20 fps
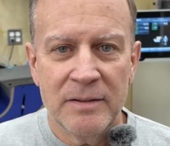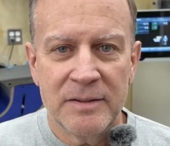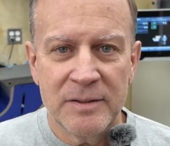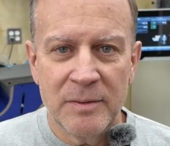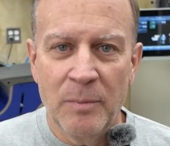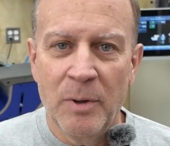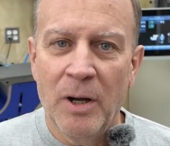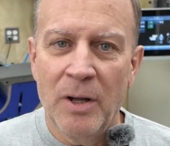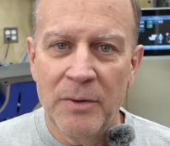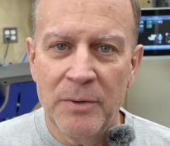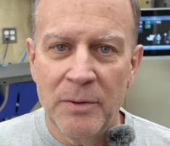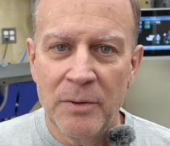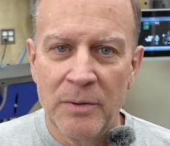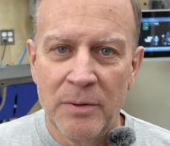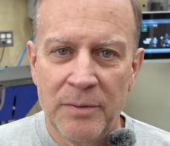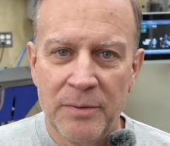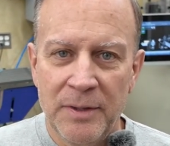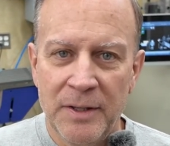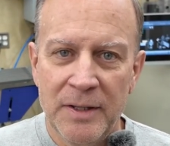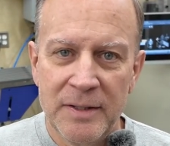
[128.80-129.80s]
some
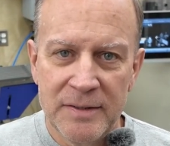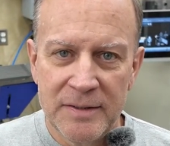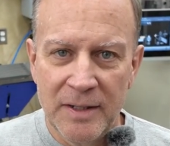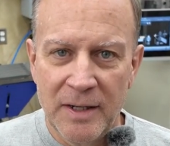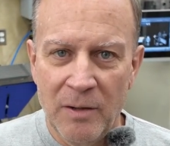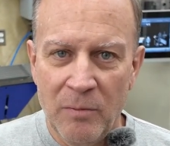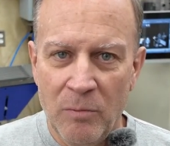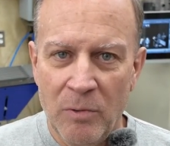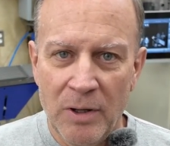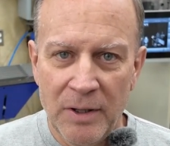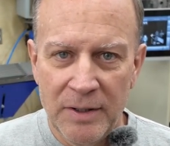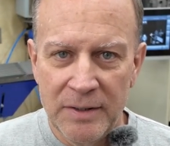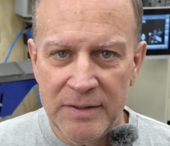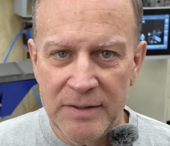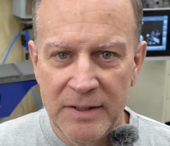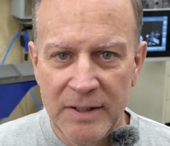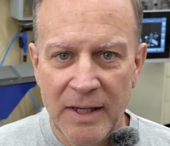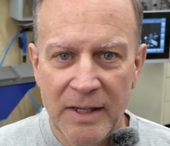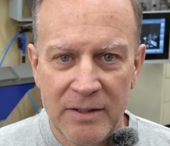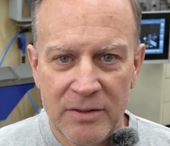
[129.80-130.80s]
other things that I wanted
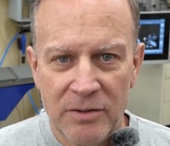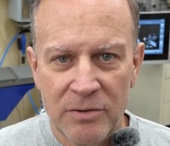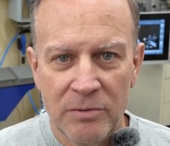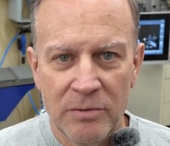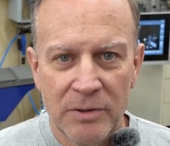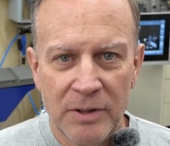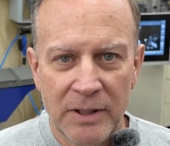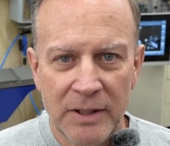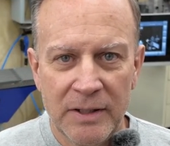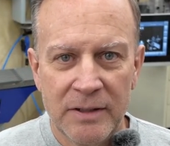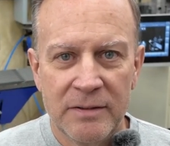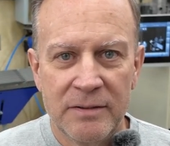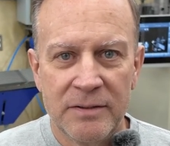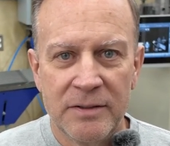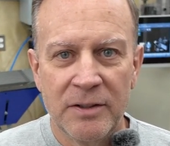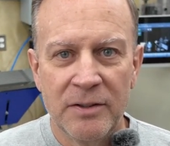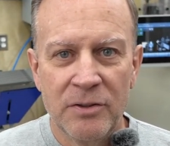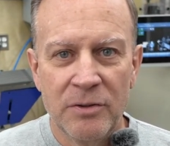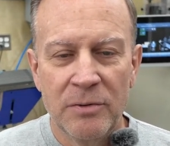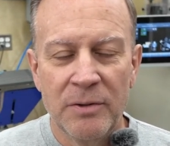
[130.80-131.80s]
to get
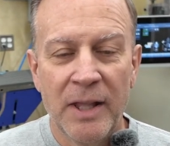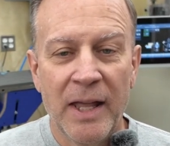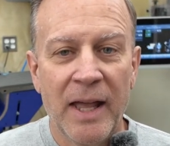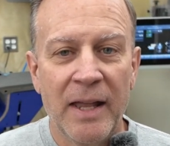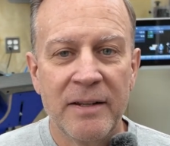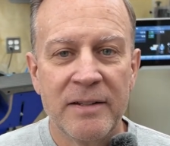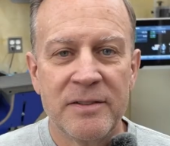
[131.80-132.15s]
to do that.